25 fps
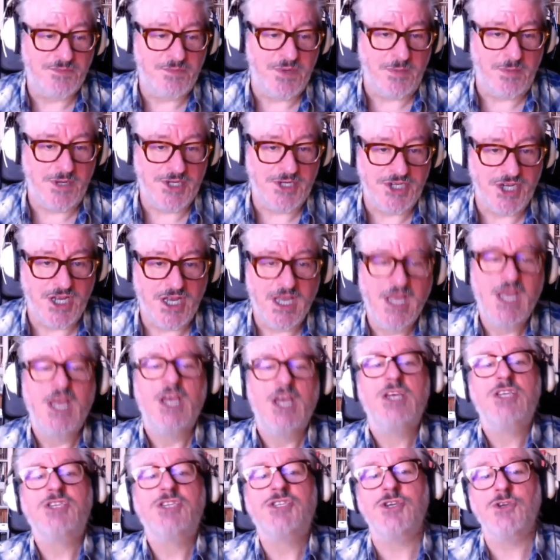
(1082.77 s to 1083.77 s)
publisher
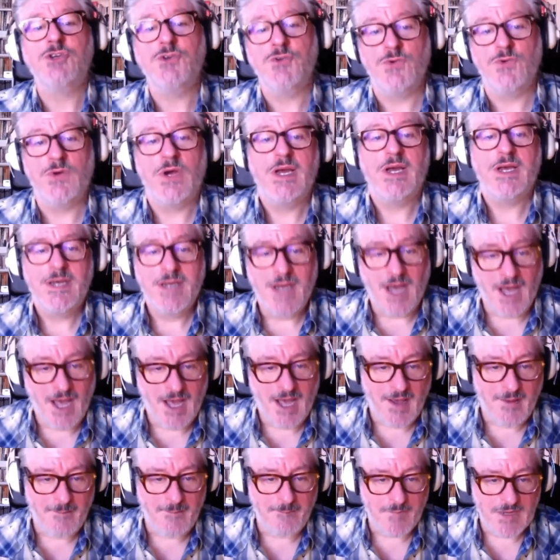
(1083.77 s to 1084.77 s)
to
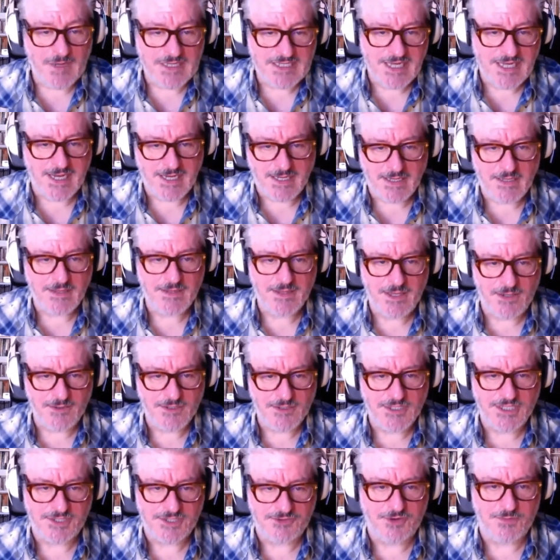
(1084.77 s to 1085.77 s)
take those
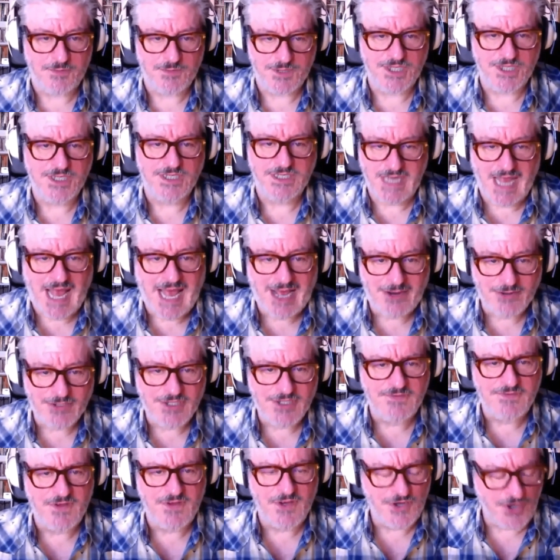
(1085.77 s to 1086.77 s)
descriptions out
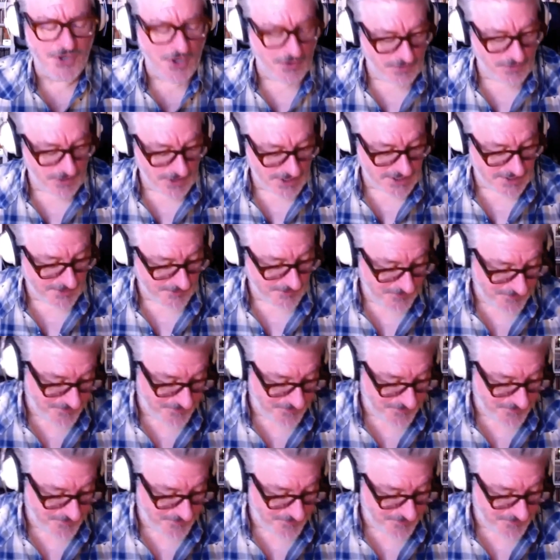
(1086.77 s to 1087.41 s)
of her novels.